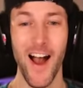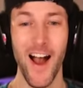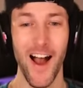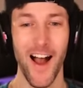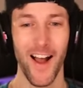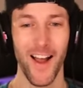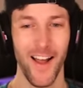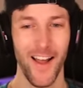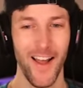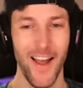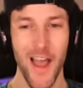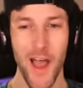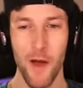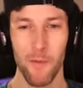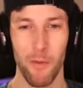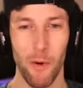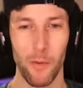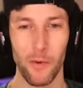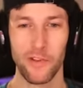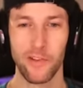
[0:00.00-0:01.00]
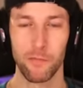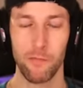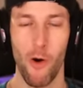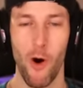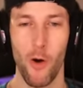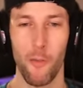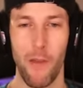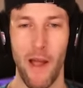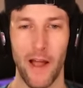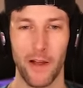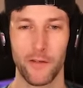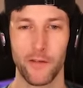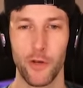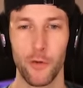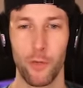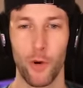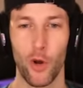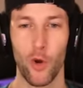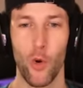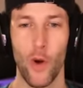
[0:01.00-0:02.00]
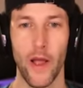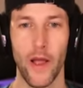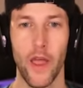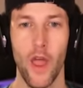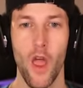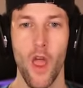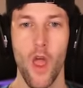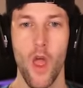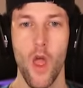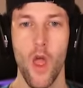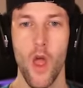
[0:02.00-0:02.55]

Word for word: but we spawn back super quick.